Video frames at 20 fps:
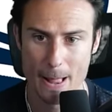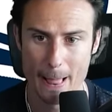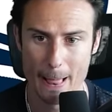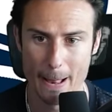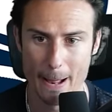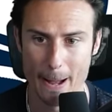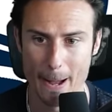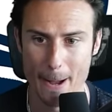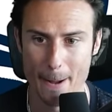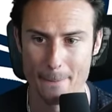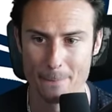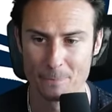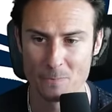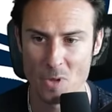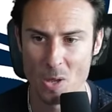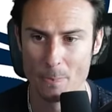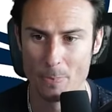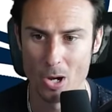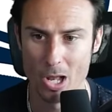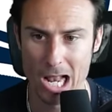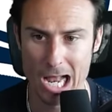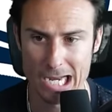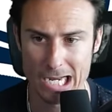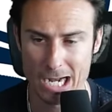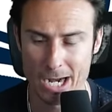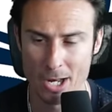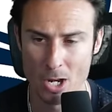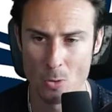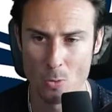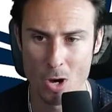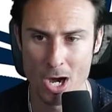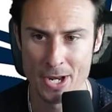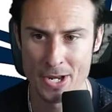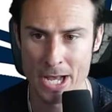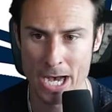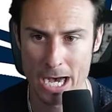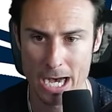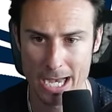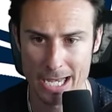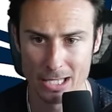But I kind of wanted to
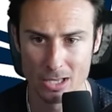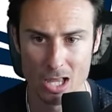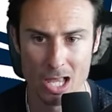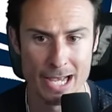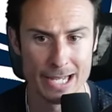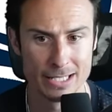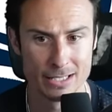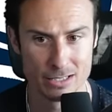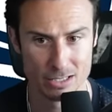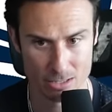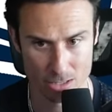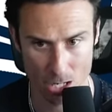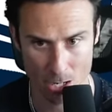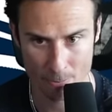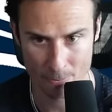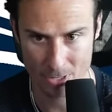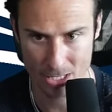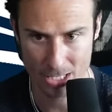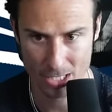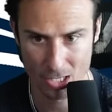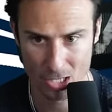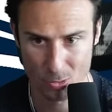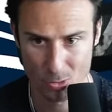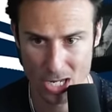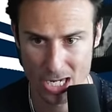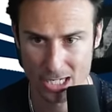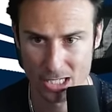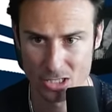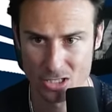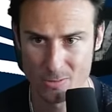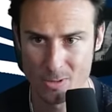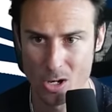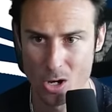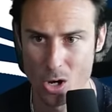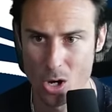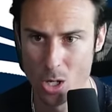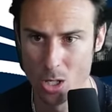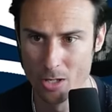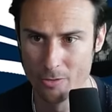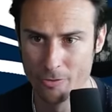highlight some here. We're not going to talk
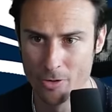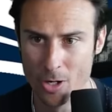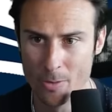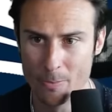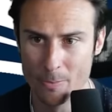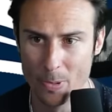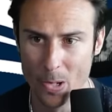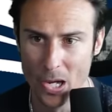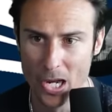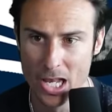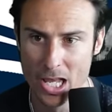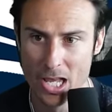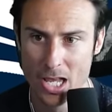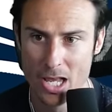about all of them, but